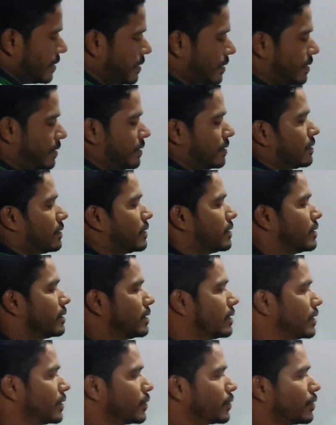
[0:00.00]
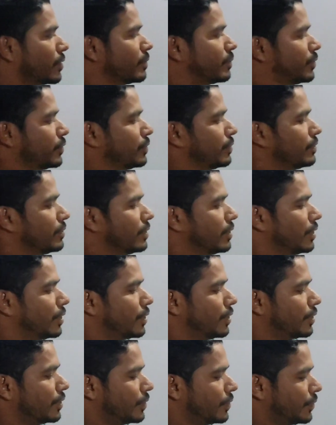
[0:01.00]
in the top view,
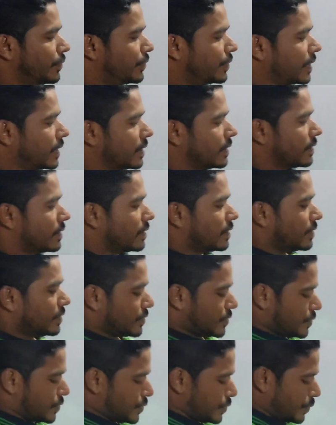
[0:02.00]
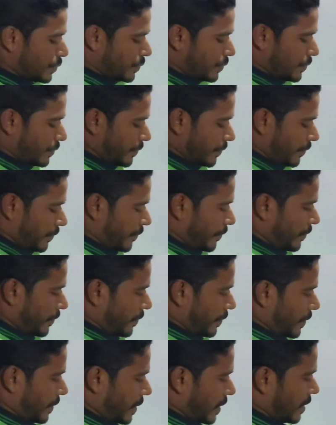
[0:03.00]
okay, so
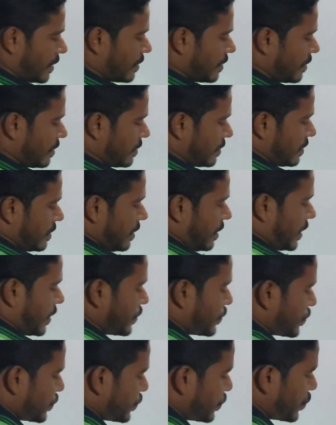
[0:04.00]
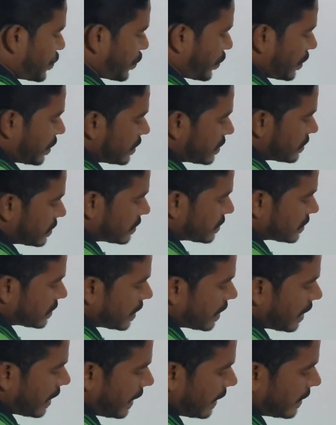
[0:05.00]
I have to draw
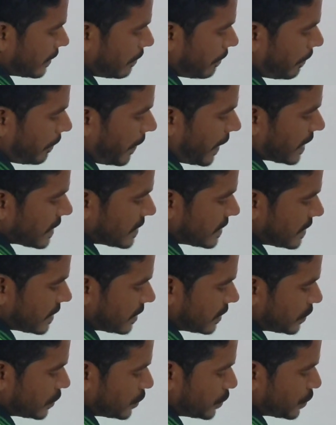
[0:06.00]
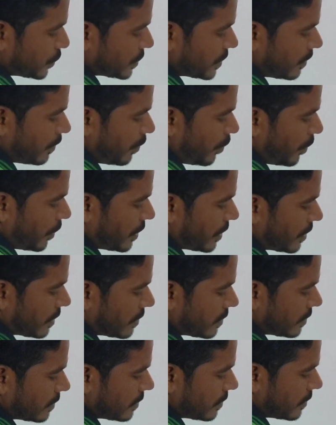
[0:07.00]
the line passing through the point
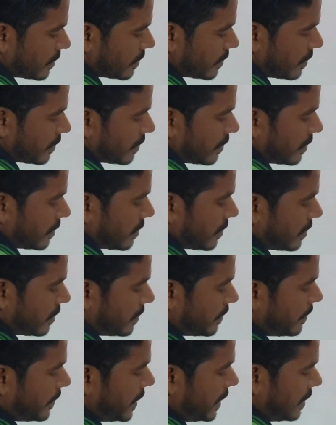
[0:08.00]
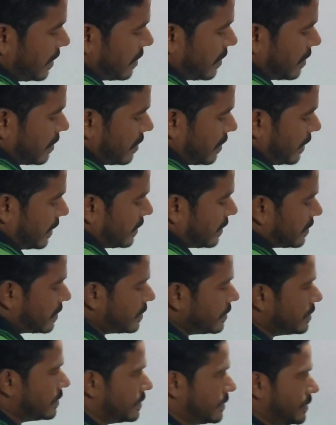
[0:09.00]
B and the
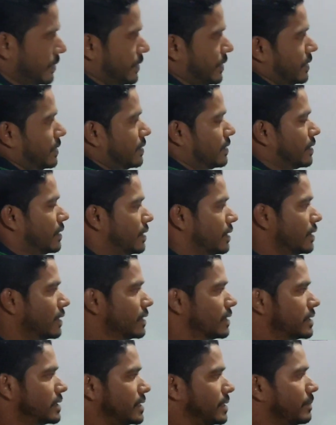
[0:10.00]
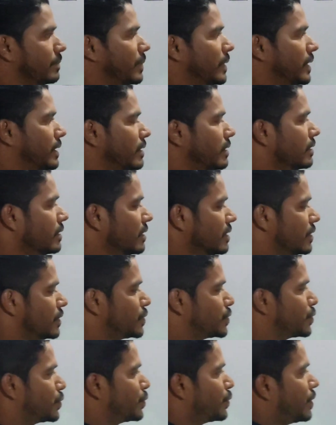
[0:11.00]
D. Simply,
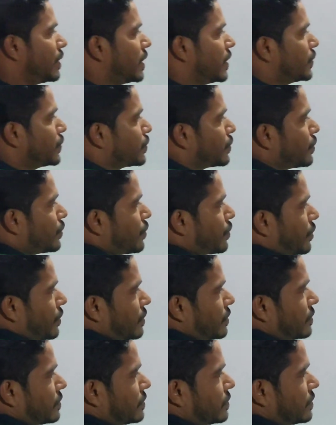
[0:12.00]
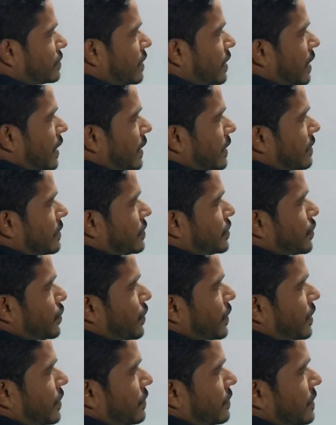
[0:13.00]
so I have to draw the line, so
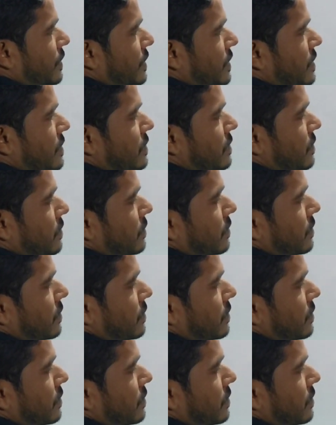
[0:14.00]
whatever this